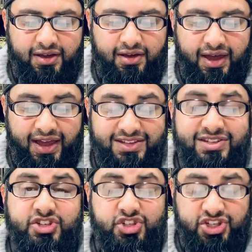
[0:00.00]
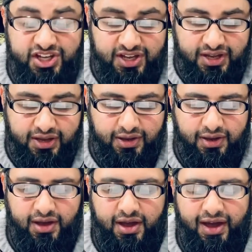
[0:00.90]
as she.
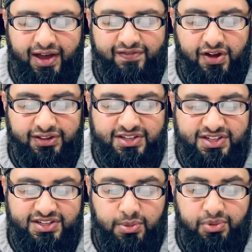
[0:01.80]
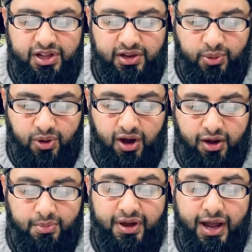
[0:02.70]
I felt this is completely
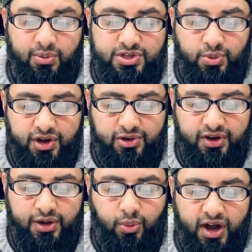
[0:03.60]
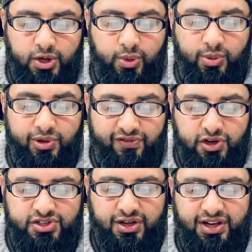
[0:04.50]
wrong, but I was wondering, why do we refer
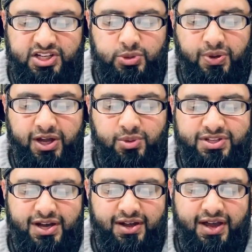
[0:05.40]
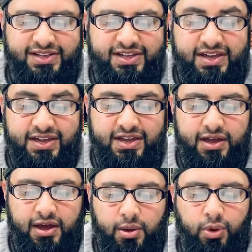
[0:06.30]
to Allah subhanahu wa ta'ala as
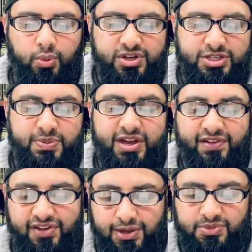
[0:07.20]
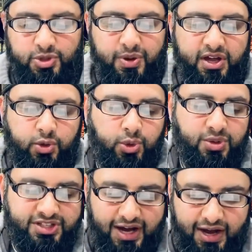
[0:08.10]
he when we speak of him subhanahu
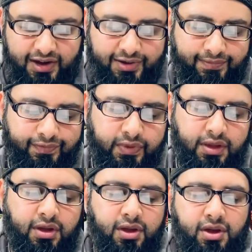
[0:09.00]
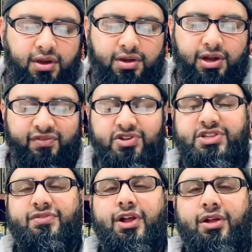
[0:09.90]
wa ta'ala? Now,
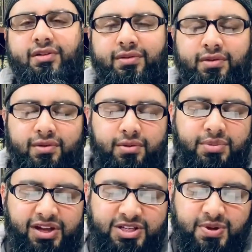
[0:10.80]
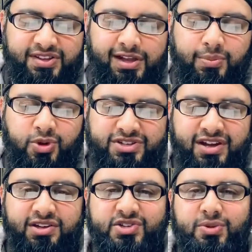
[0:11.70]
first of all, may Allah subhanahu wa ta'ala
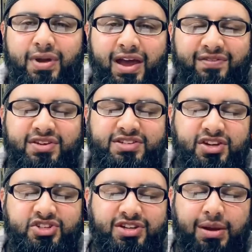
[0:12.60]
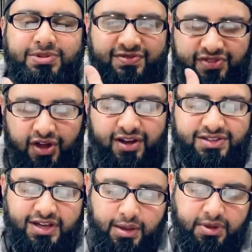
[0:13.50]
protect us from having such types of
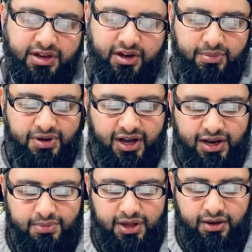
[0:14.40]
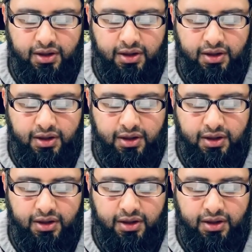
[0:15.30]
thoughts. Ameen ya Rabbil Alameen.